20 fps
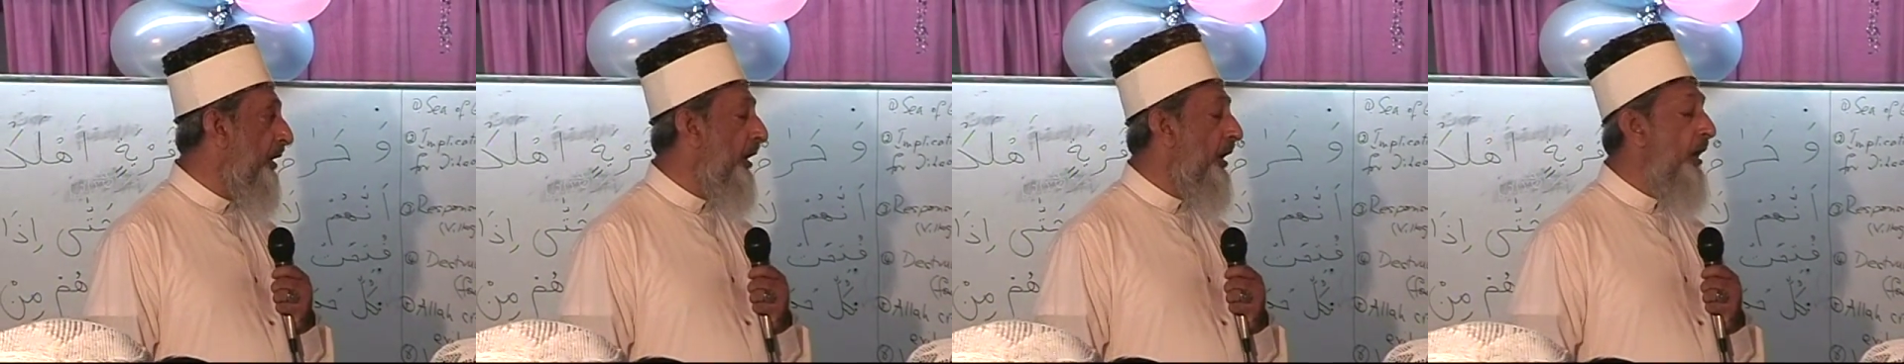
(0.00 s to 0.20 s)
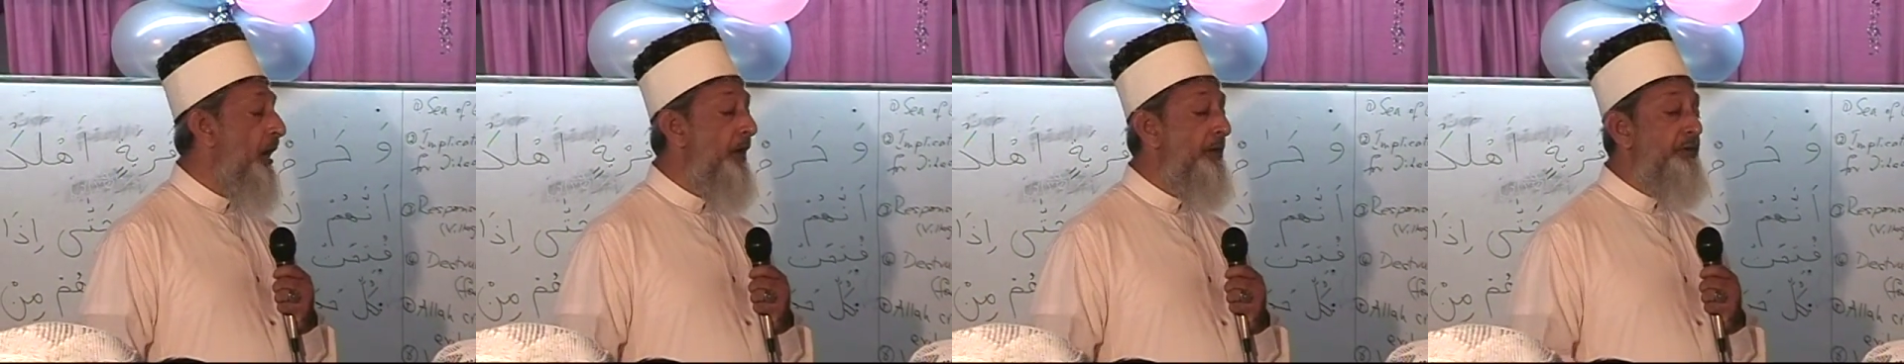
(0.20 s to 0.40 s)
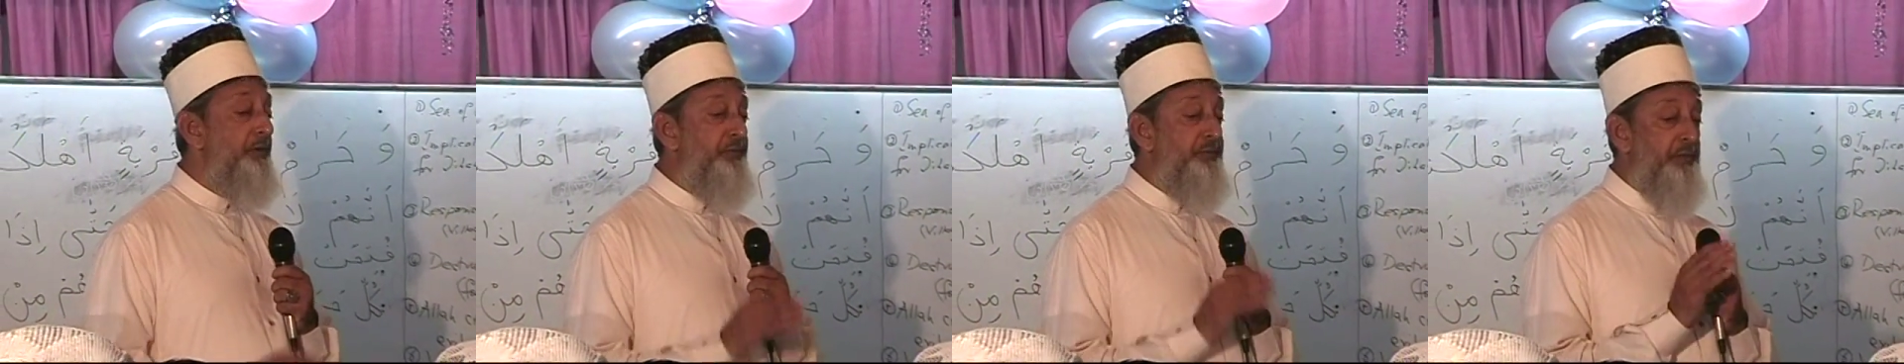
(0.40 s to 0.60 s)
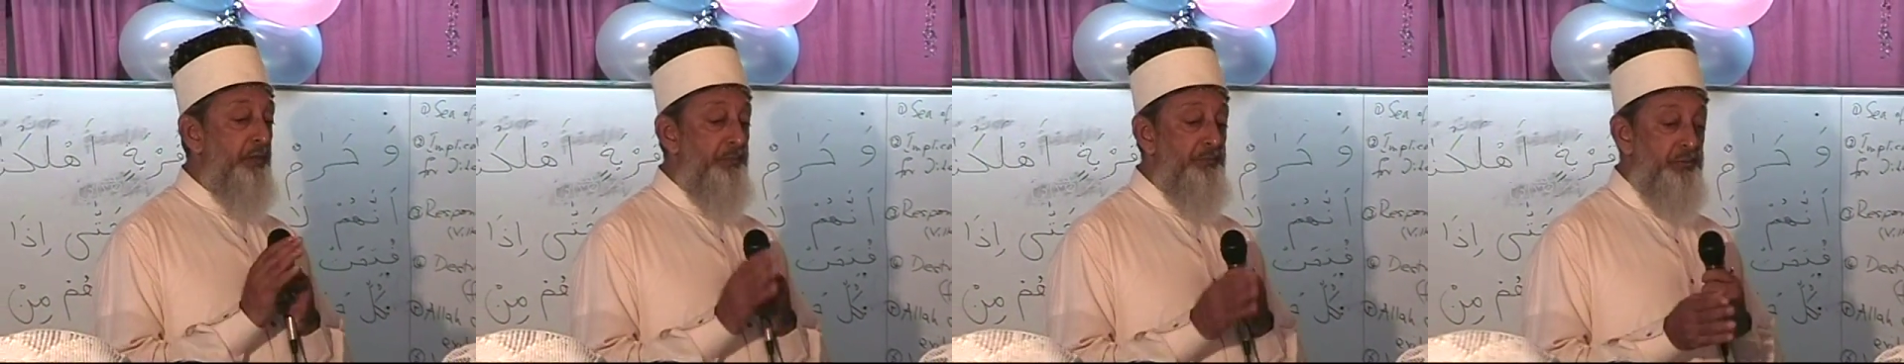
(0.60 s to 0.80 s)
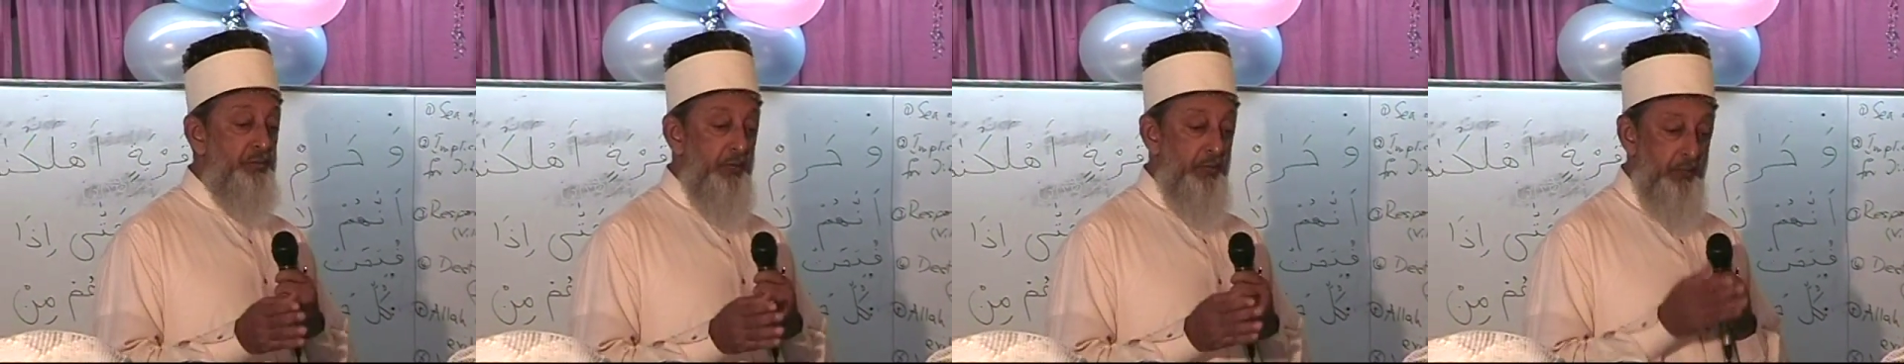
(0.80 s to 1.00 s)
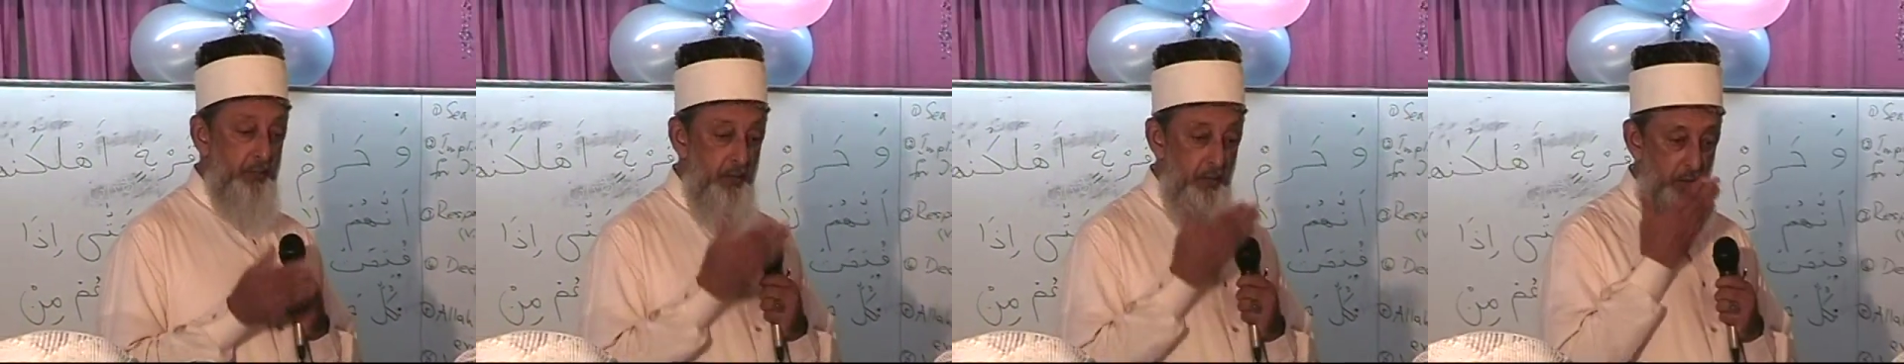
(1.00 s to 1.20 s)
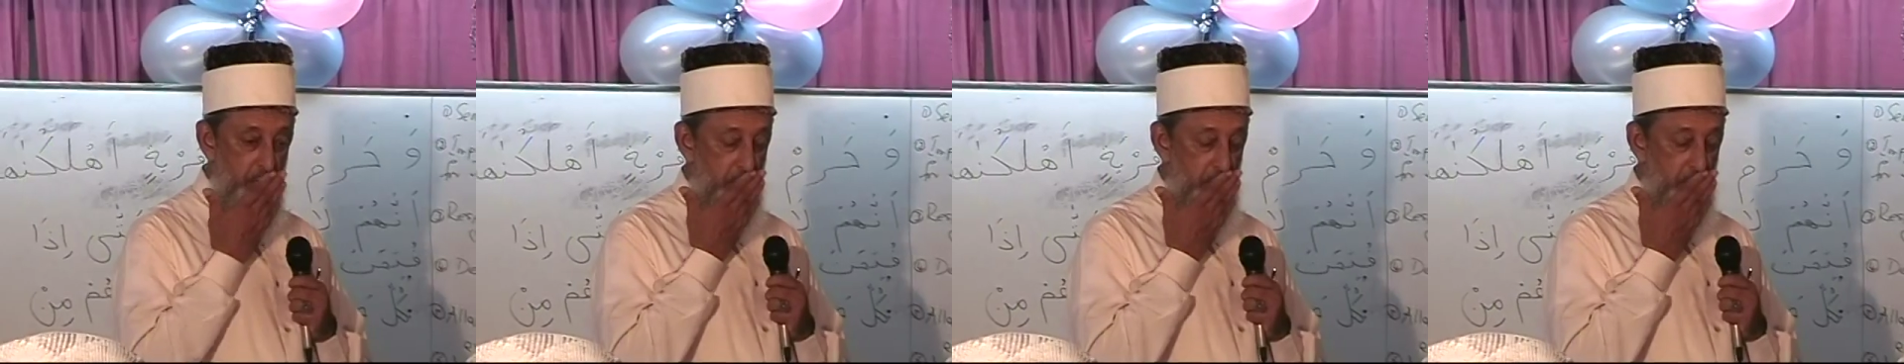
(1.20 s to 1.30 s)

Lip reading: on the subject